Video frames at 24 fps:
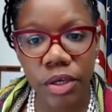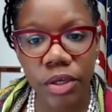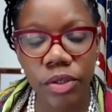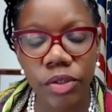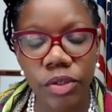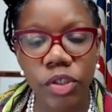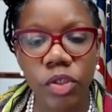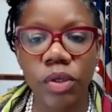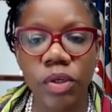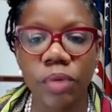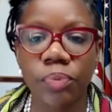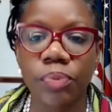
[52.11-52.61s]

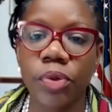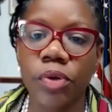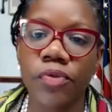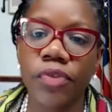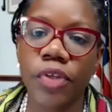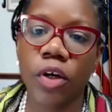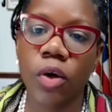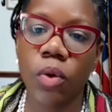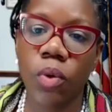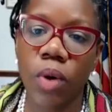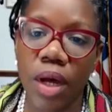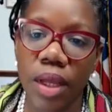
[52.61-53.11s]
to improve the
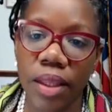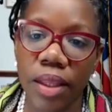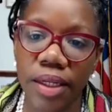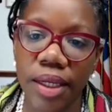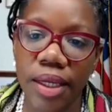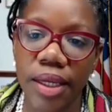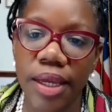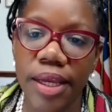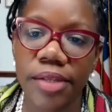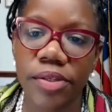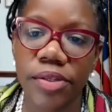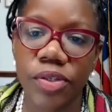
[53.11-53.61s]

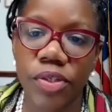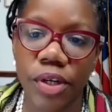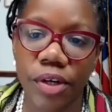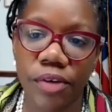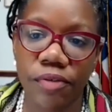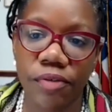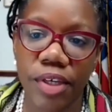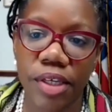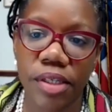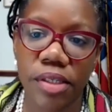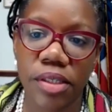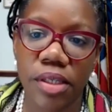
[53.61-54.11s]
quality and
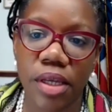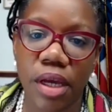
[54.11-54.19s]
service